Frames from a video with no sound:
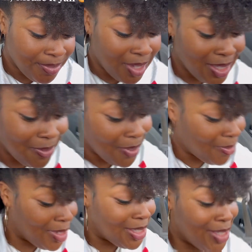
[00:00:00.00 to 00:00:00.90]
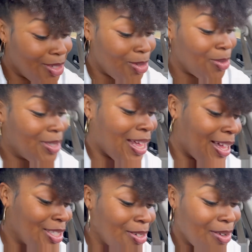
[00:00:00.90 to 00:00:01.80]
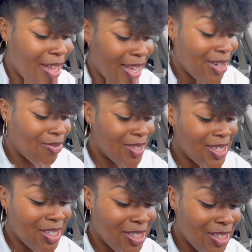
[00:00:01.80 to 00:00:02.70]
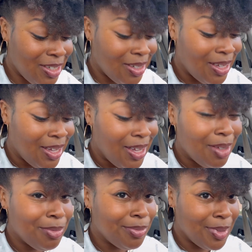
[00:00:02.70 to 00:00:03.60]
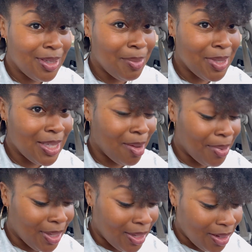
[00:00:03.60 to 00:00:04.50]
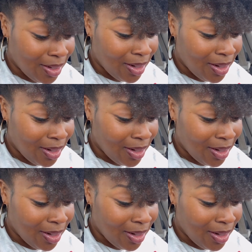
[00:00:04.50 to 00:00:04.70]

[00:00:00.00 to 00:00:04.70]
He's 52, doctor and physician. Let me stop playing.